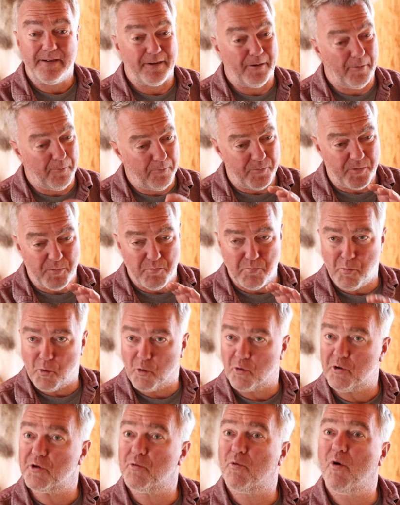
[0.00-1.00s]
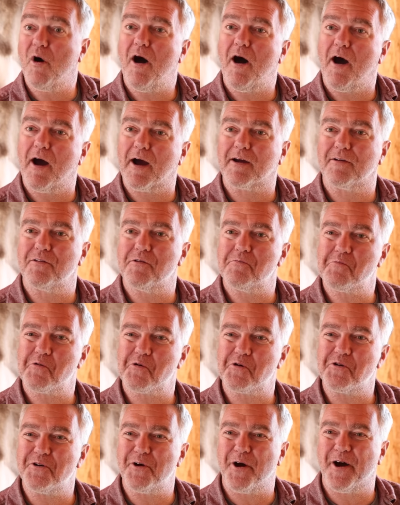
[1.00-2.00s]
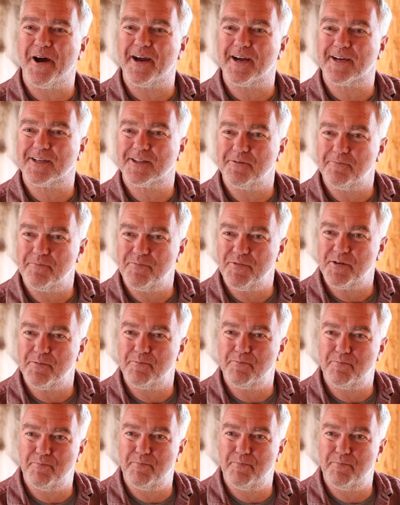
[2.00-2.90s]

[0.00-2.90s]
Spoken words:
you know, the more you walk, the more you hike, the